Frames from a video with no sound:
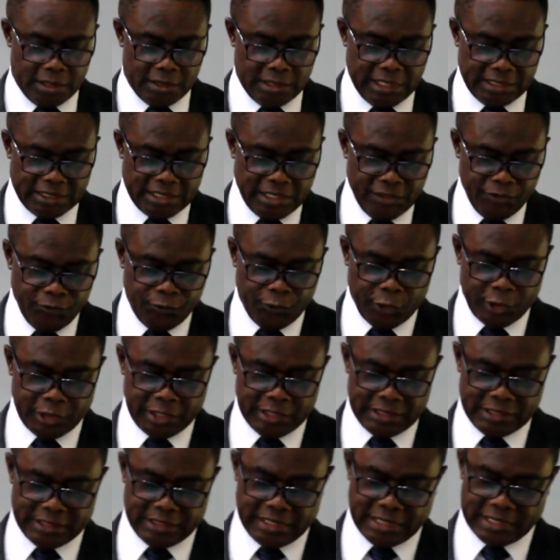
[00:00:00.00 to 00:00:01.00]
The theme for
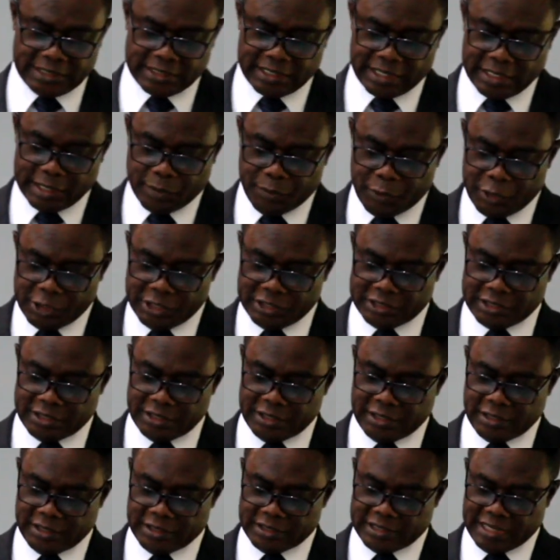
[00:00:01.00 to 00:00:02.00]
this year's
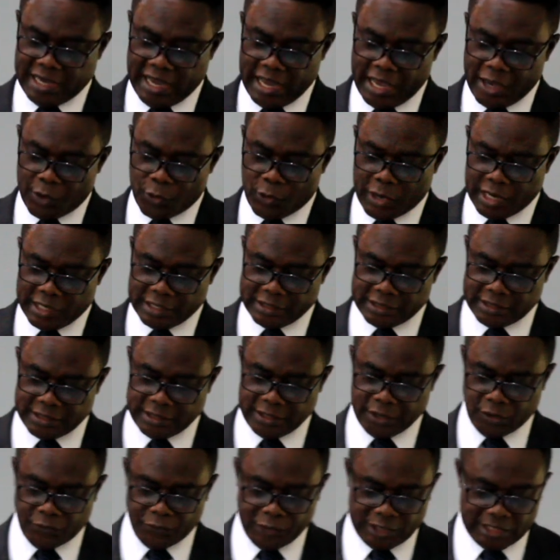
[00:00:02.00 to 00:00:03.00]
celebration is high
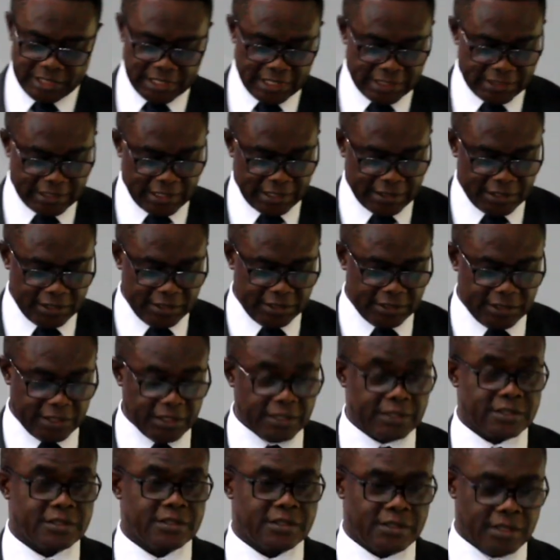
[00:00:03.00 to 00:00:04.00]
quality official
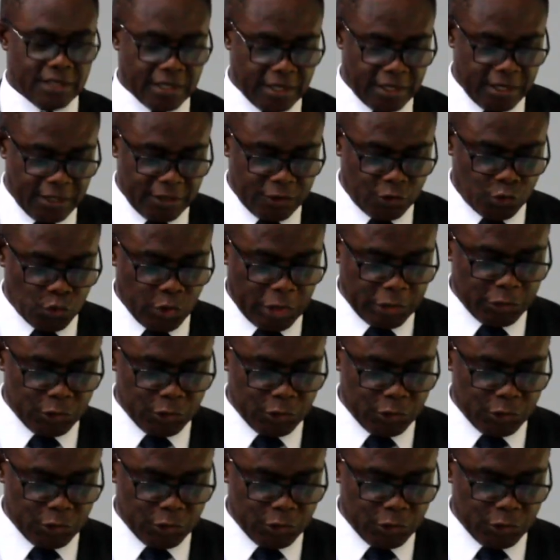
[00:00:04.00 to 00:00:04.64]
statistics to